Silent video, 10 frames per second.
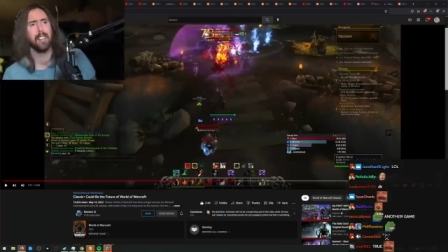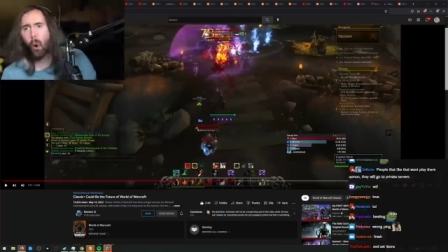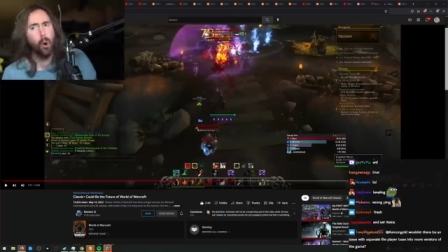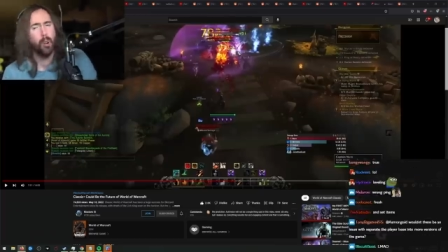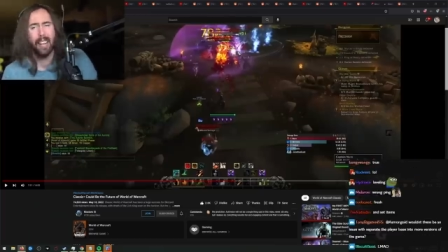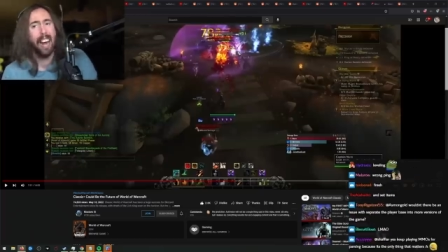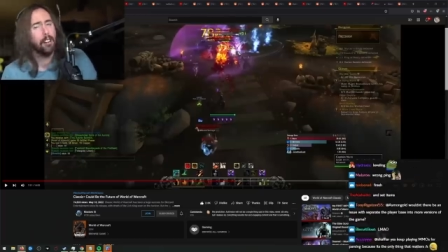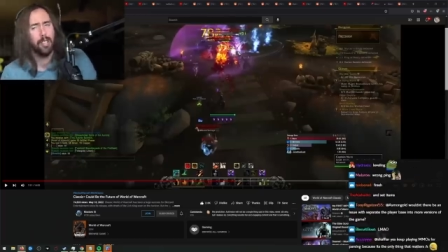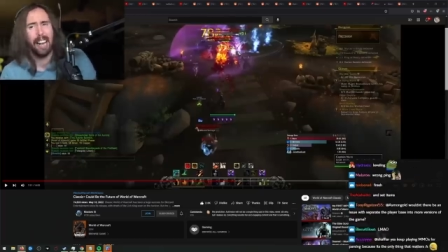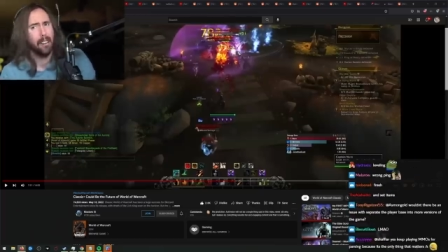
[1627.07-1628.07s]
Who
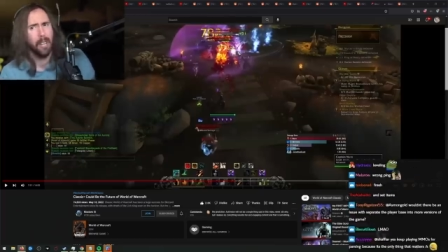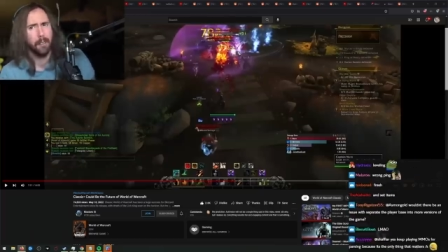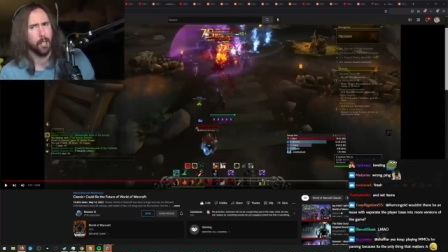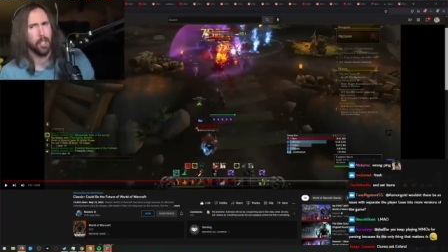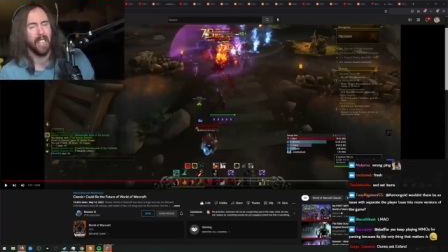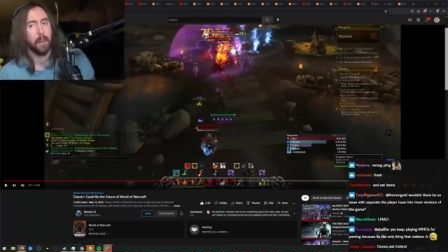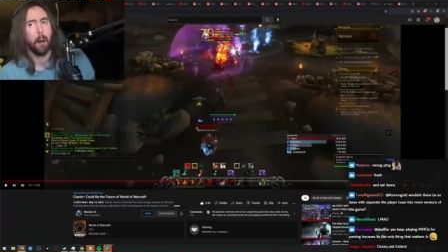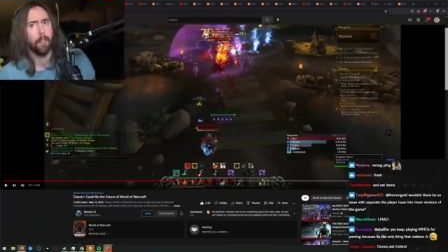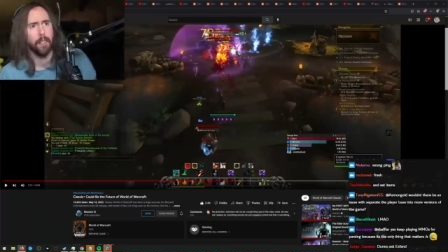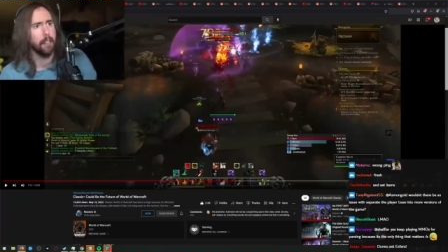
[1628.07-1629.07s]
cares? Like, I don't give a shit
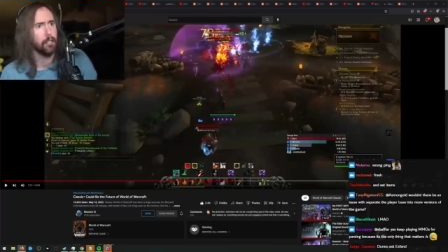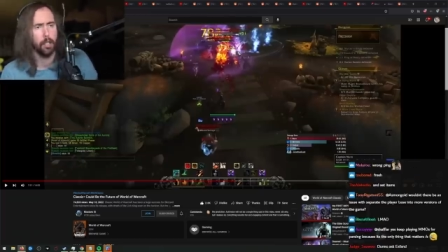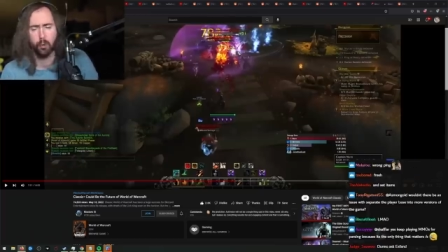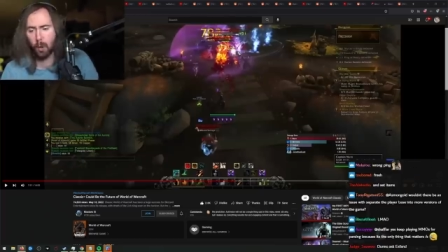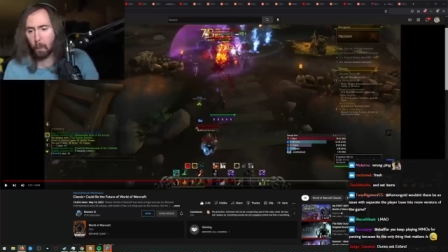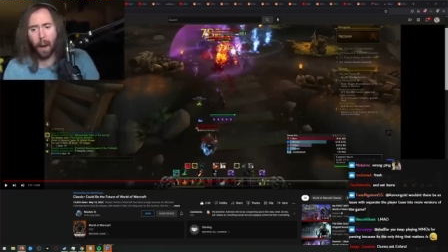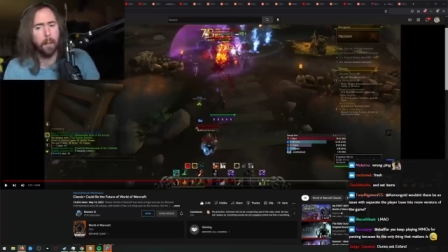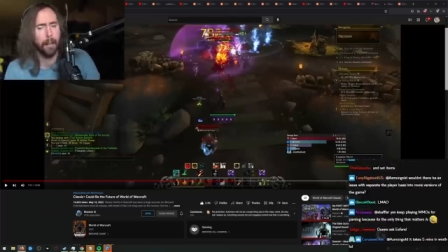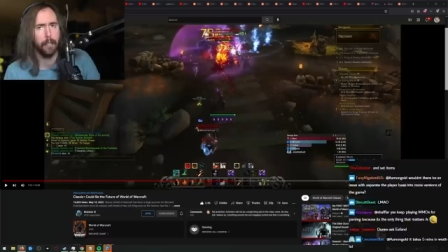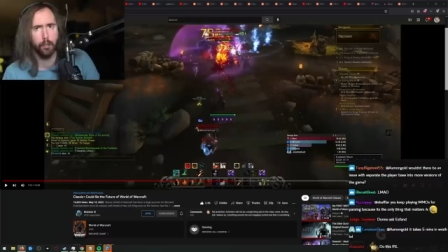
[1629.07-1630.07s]
about this. I just want to buy
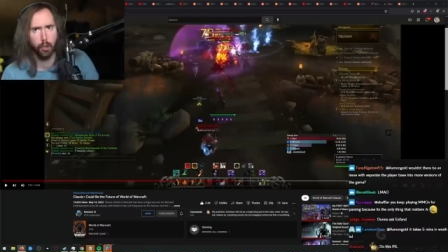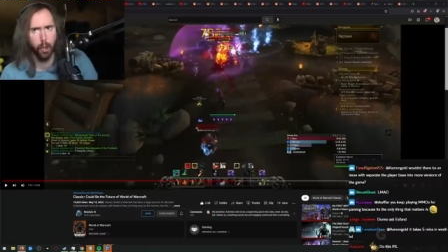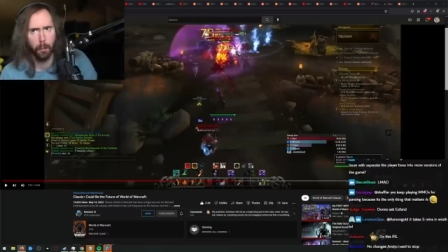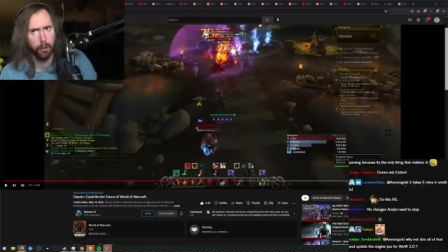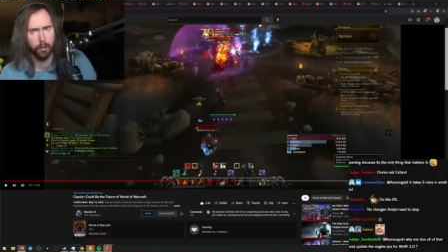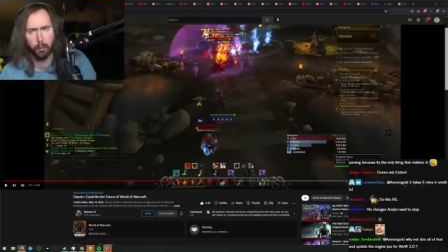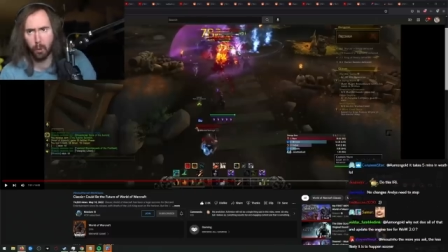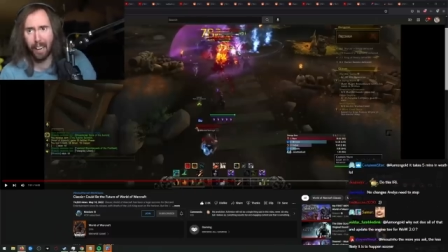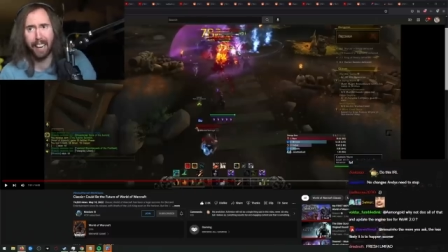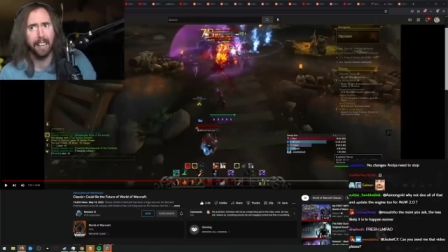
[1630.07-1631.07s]
my consumables and
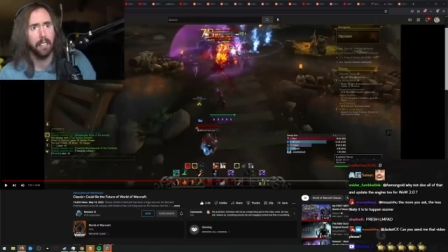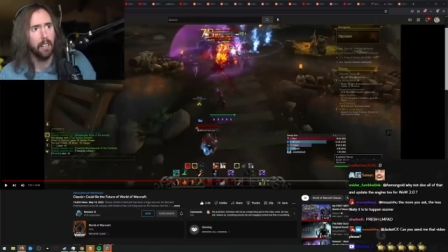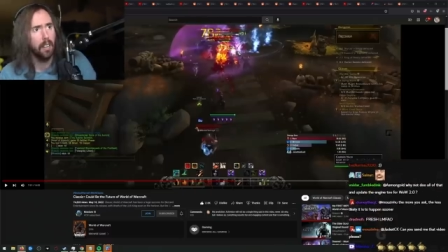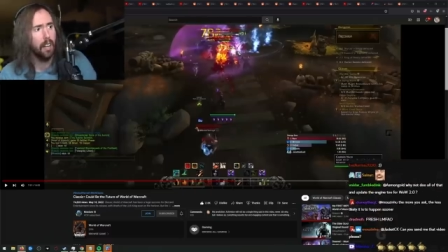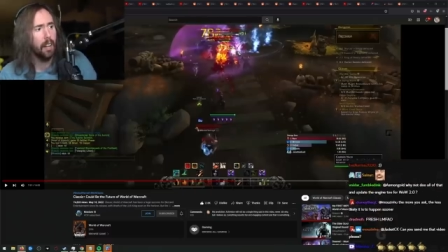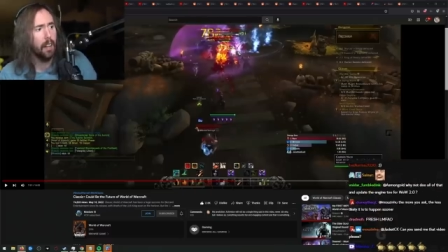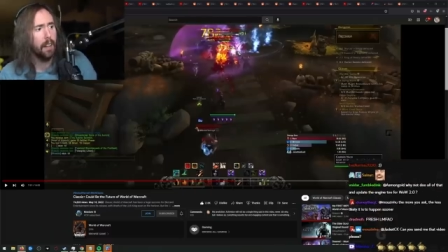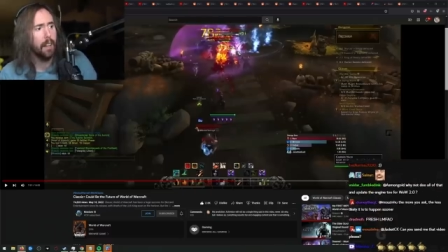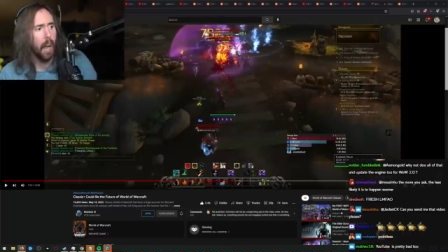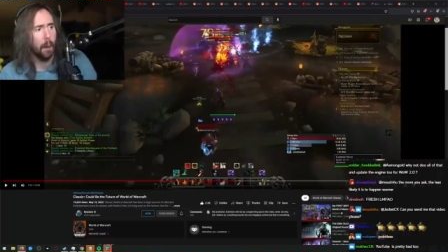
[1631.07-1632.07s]
raid.
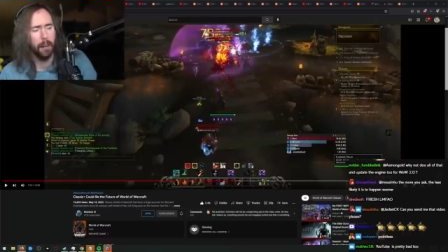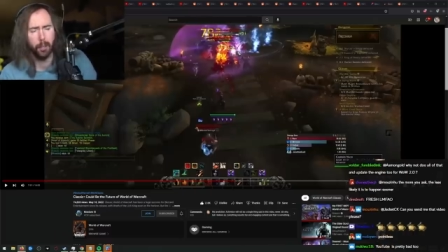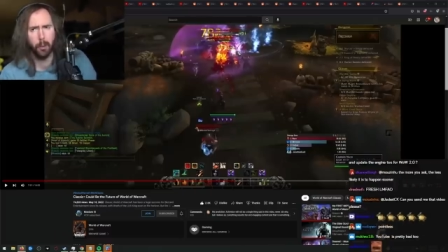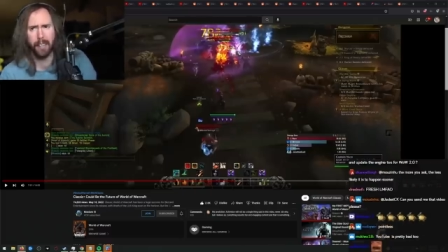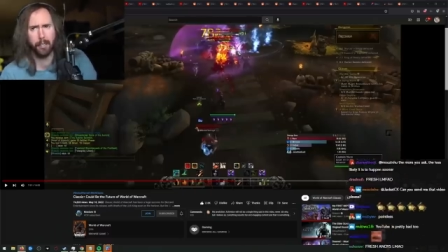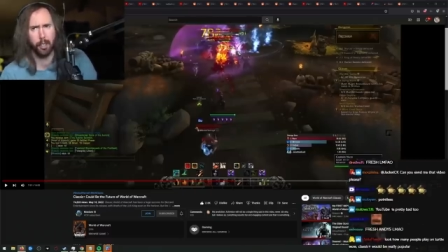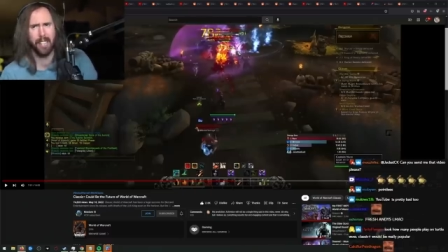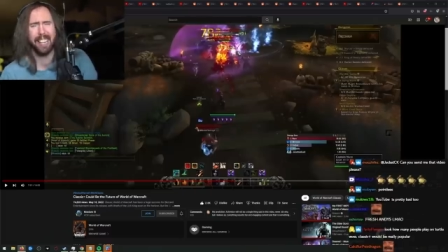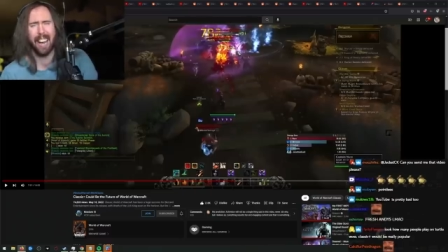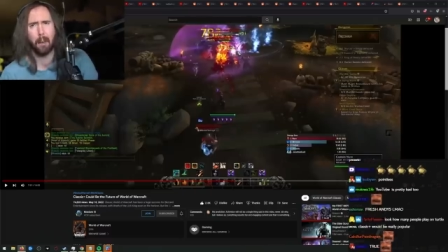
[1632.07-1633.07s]
I'm not doing a
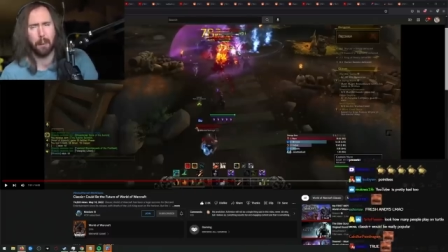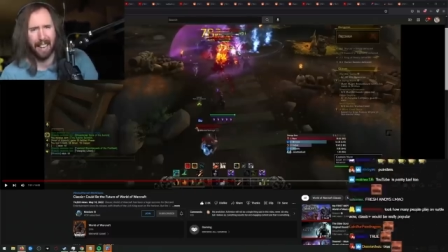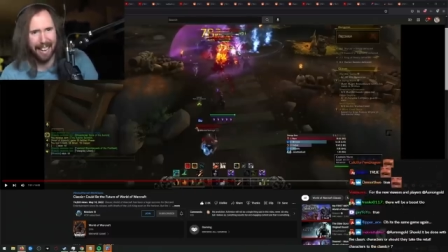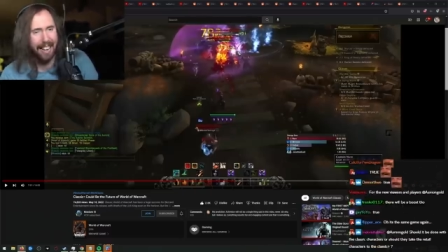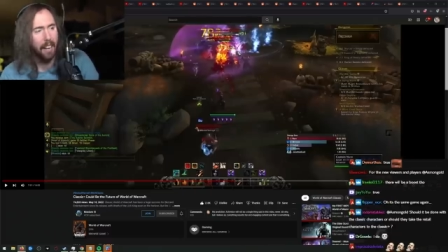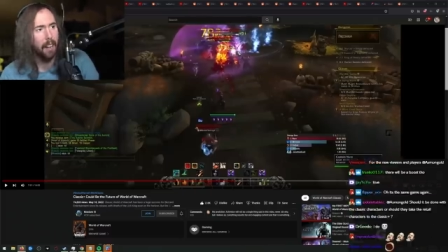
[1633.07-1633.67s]
GDKP.